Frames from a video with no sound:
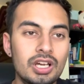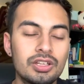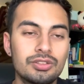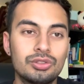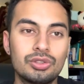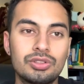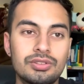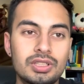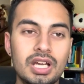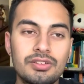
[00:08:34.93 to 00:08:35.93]
So those
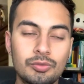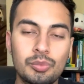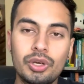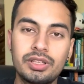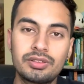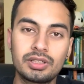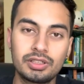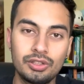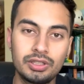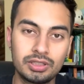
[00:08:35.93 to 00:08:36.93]
kinds of points
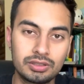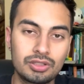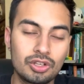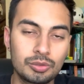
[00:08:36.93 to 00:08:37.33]
you can talk